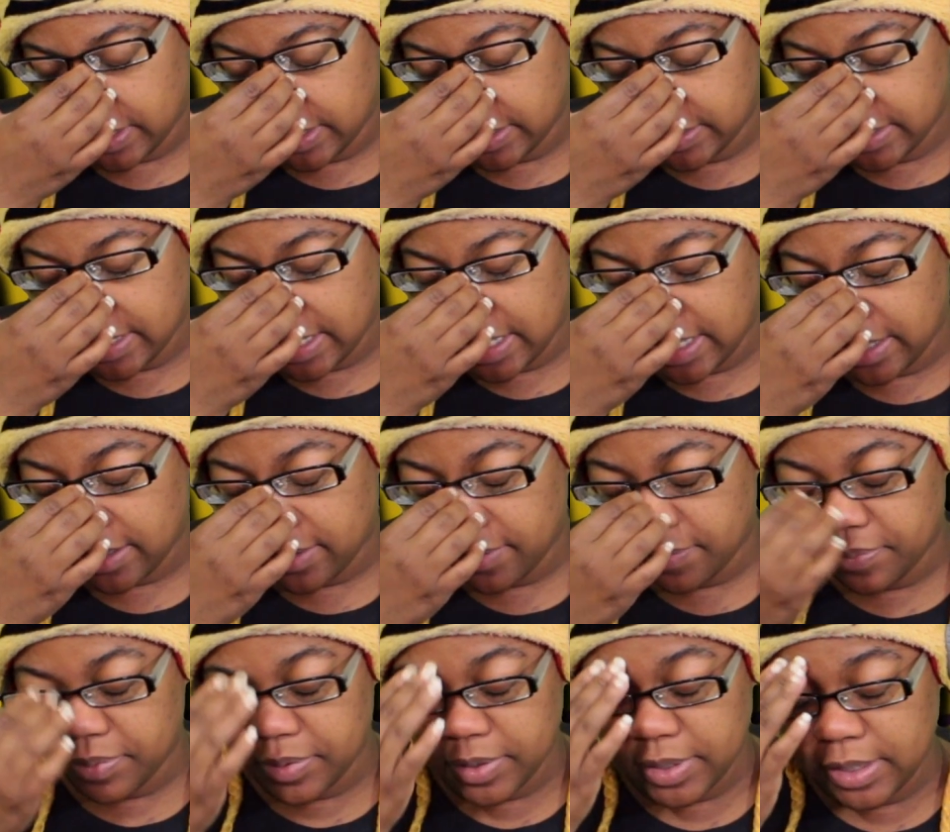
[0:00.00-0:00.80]
gonna say and I
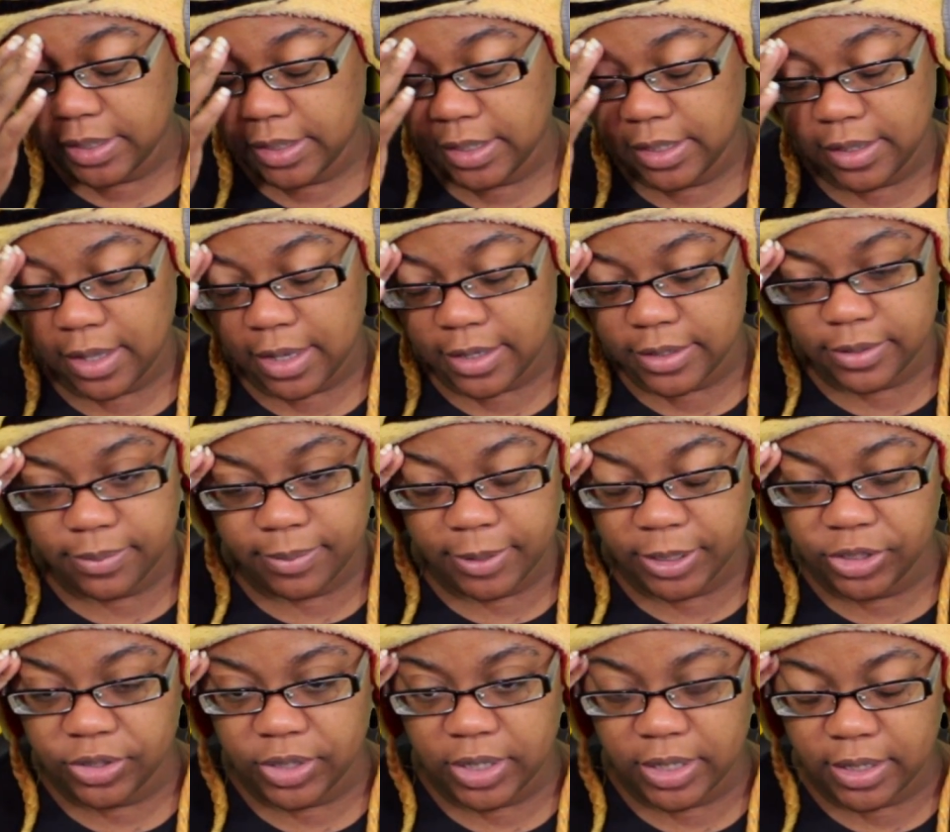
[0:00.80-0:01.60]
completely lost
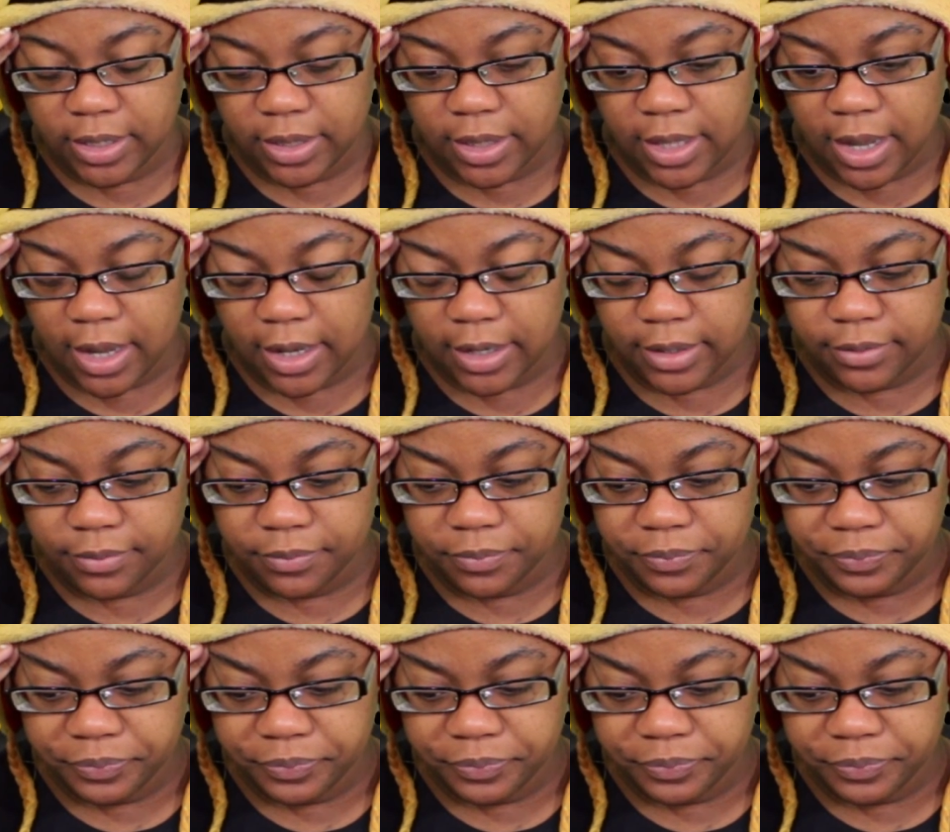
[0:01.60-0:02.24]
my train of thought.